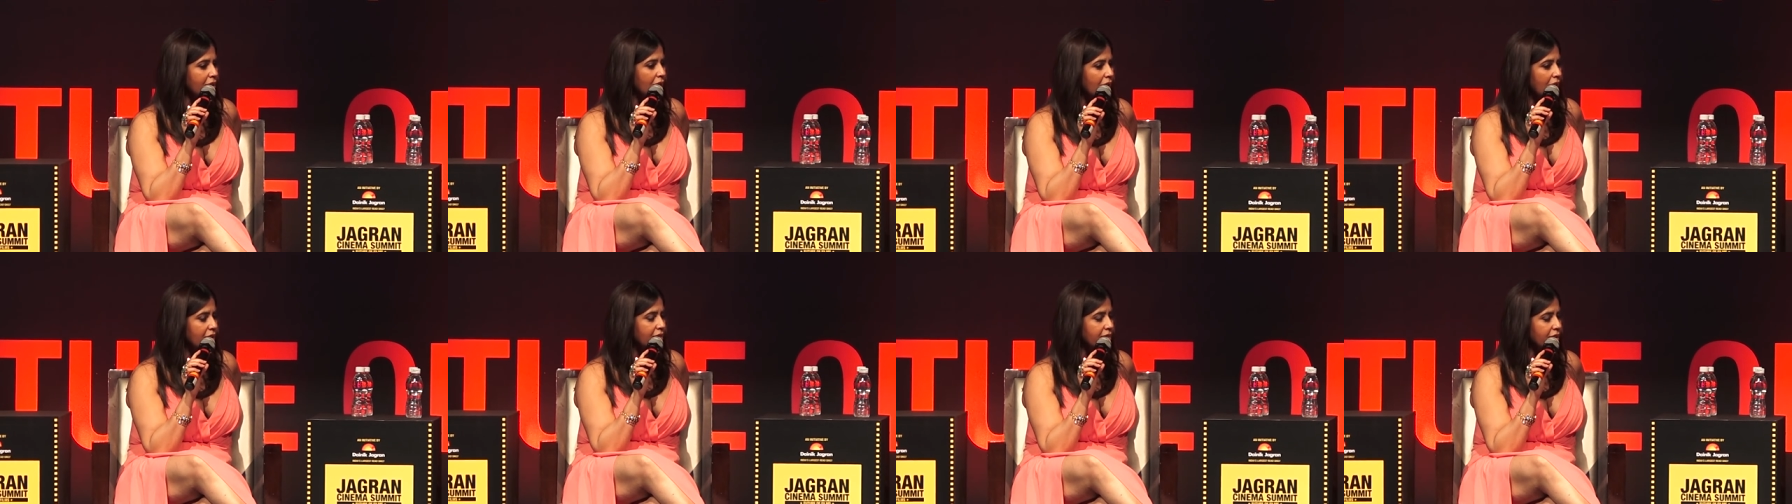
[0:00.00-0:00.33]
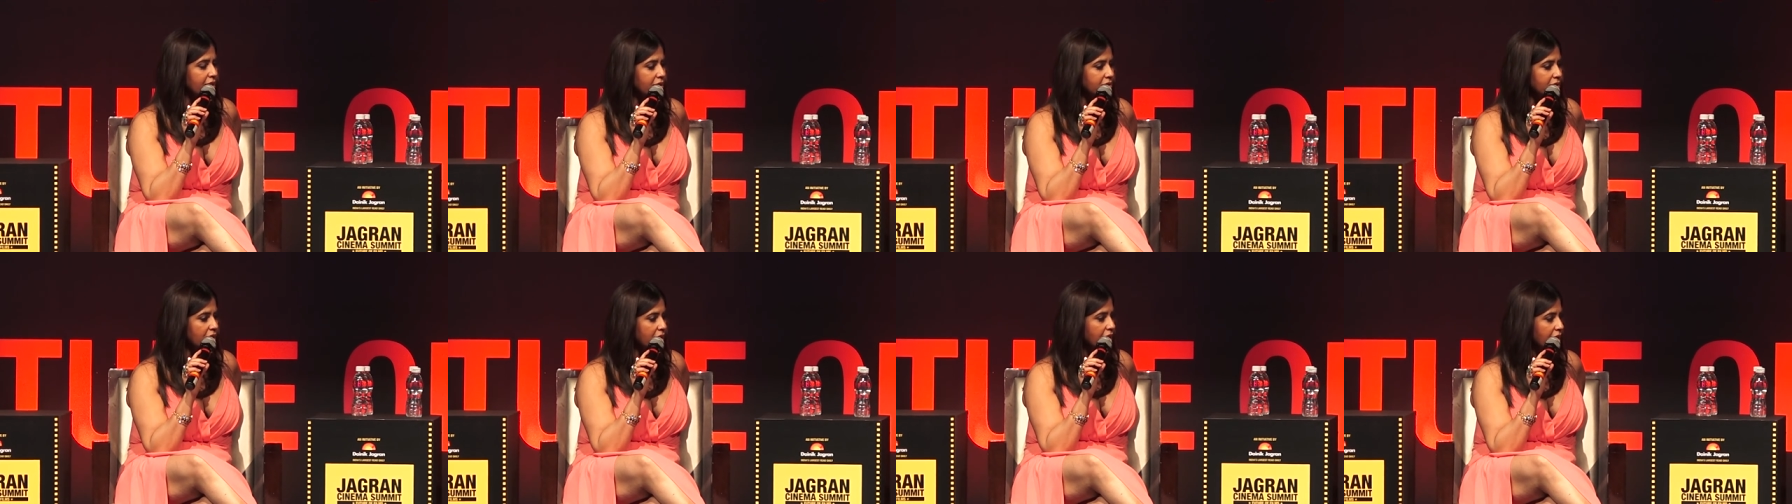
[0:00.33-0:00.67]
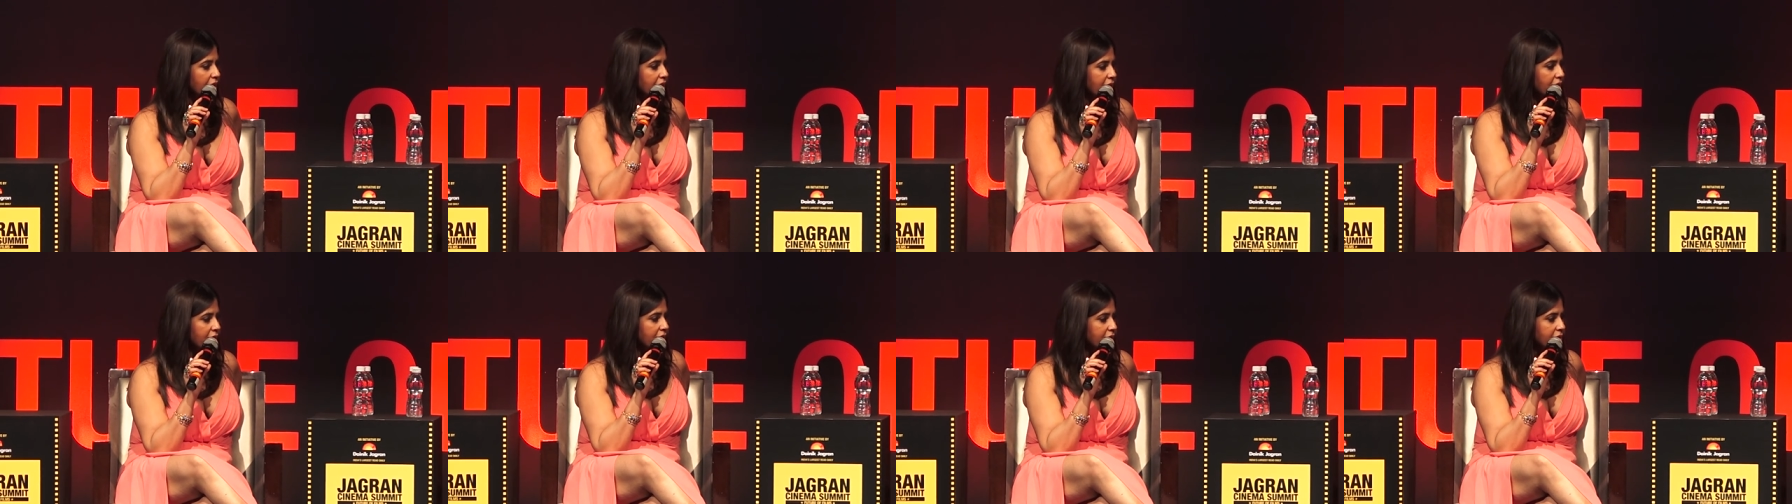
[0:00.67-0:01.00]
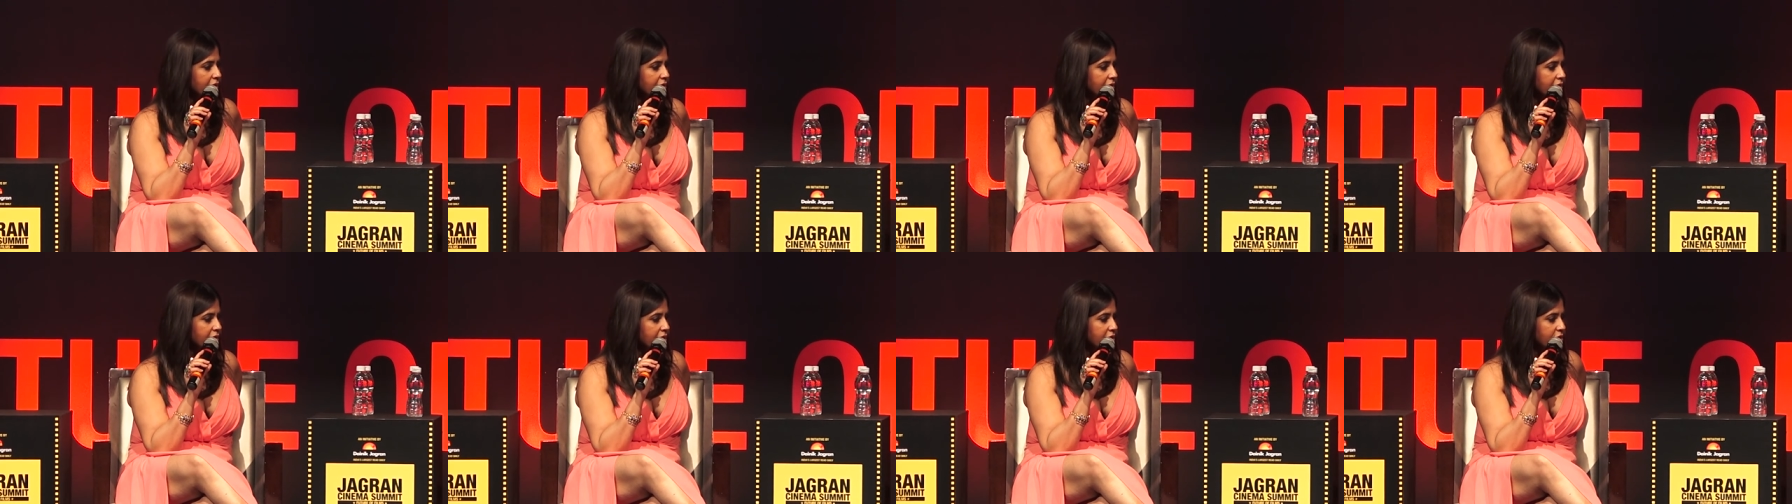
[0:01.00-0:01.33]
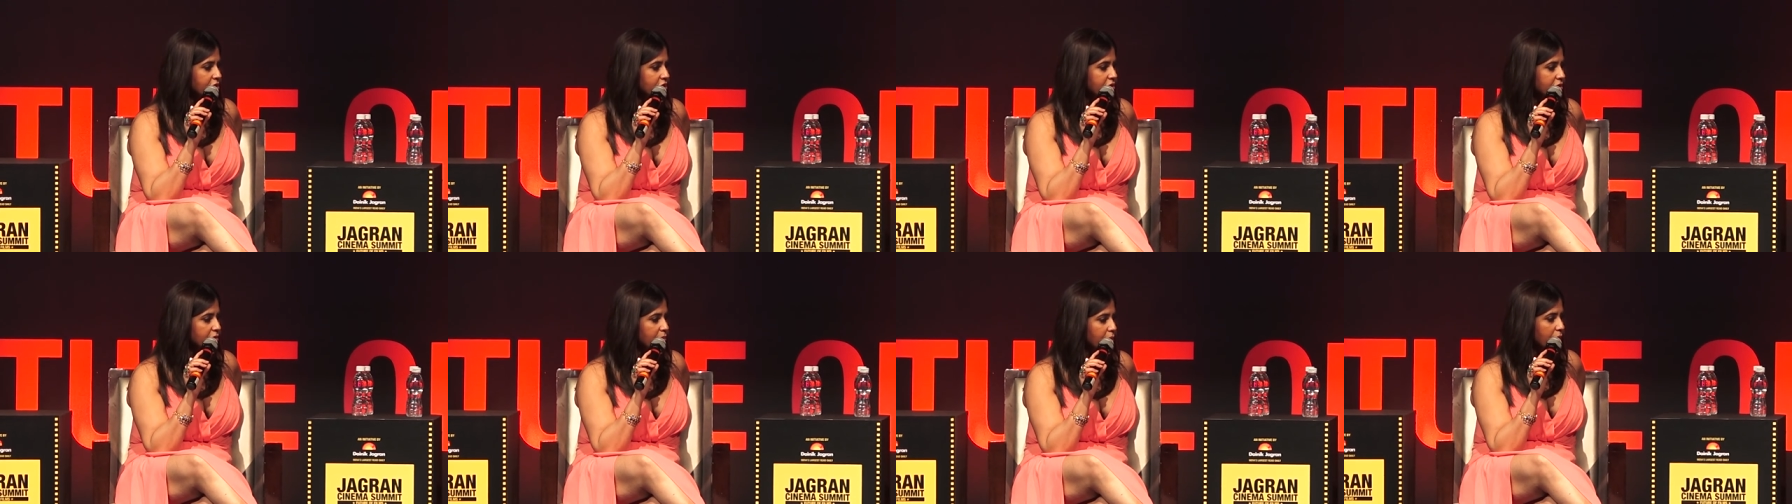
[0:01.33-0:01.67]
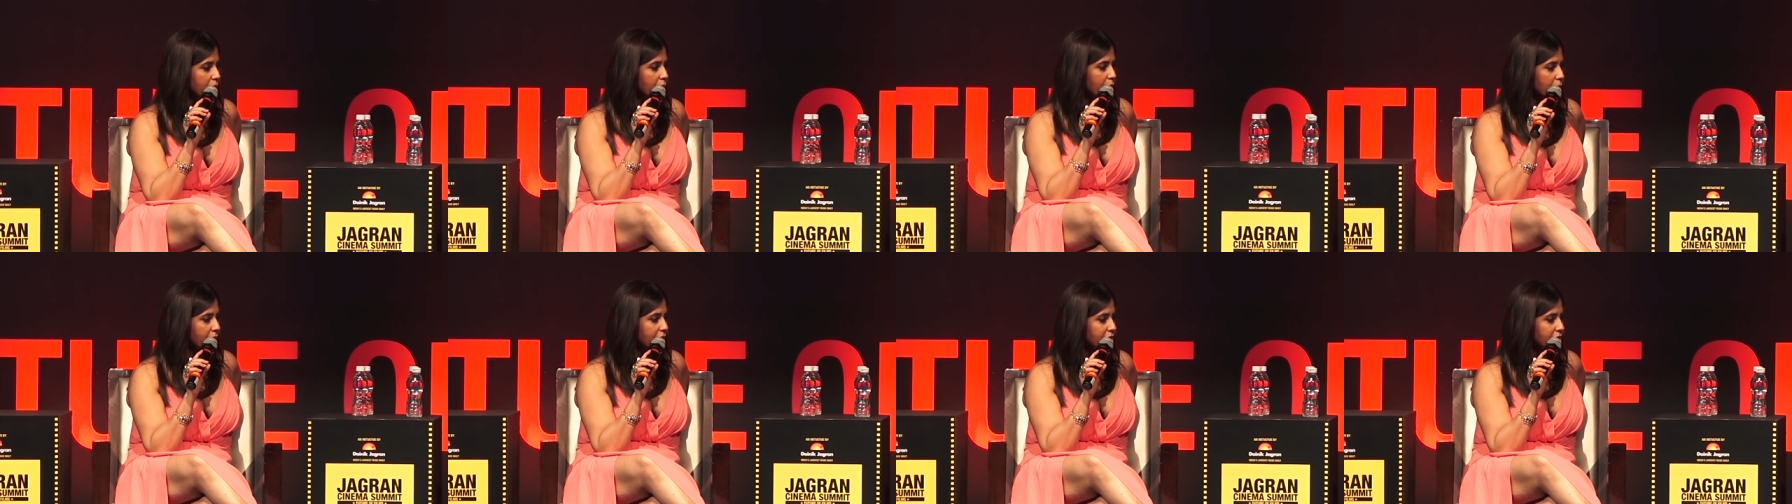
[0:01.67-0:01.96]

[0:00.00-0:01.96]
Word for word: and then suddenly I hear that she's become,